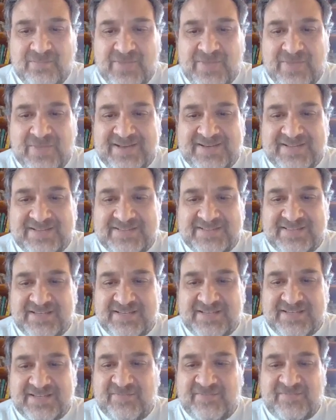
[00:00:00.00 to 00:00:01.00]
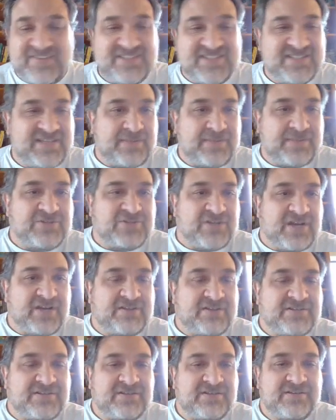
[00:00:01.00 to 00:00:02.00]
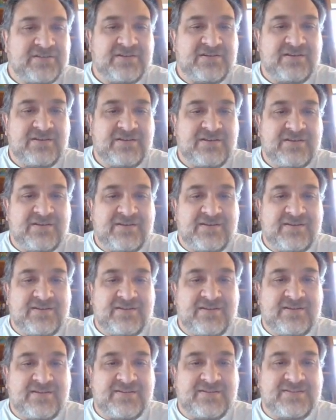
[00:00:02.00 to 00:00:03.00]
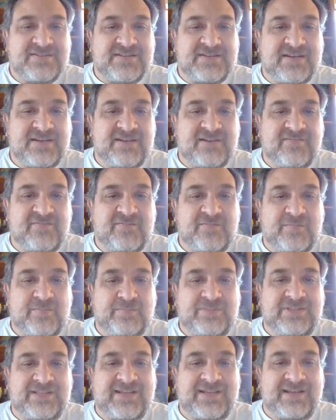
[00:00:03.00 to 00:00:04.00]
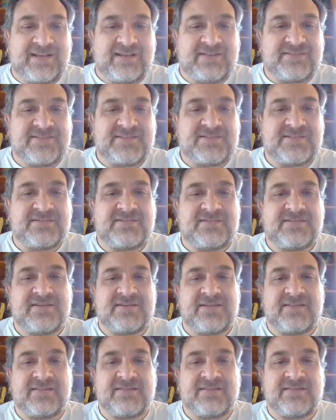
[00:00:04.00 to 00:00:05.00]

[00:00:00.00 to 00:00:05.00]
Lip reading: Botany is the name of a subject. Study of plants and